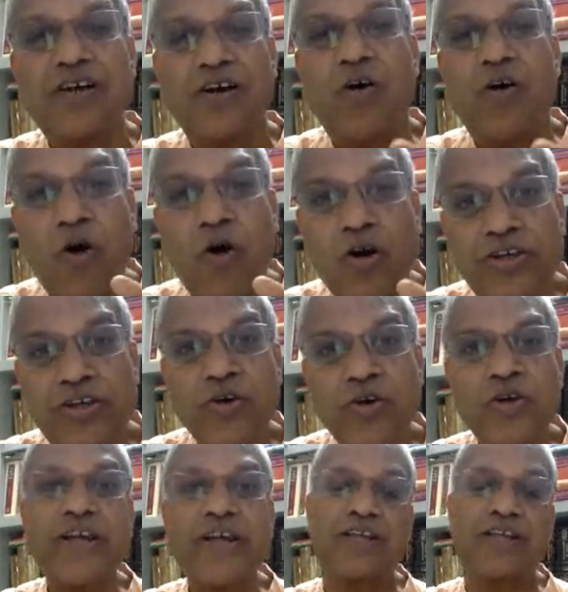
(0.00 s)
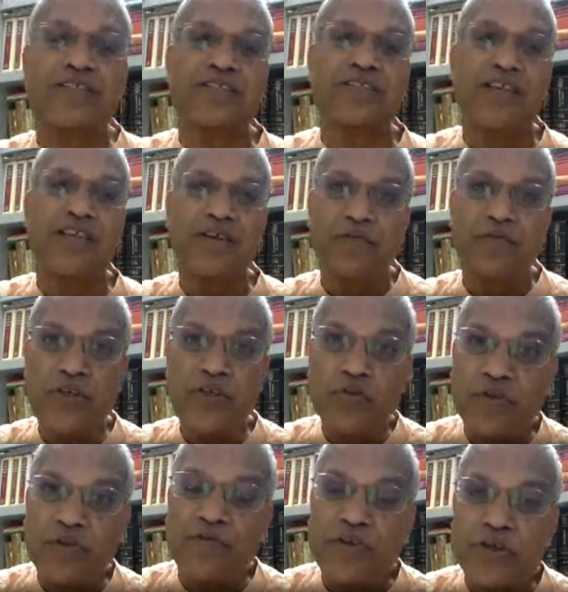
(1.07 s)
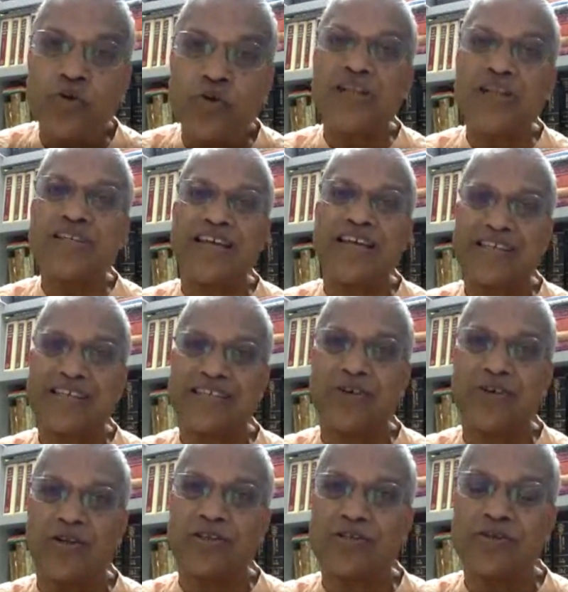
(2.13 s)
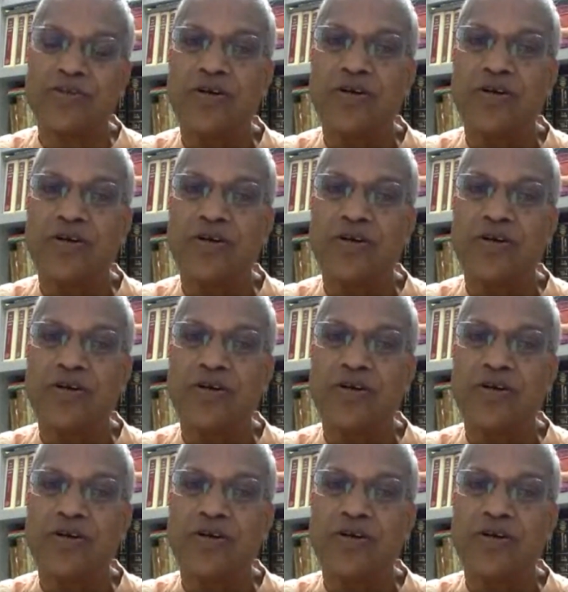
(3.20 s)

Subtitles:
audio texts, which were visual texts also,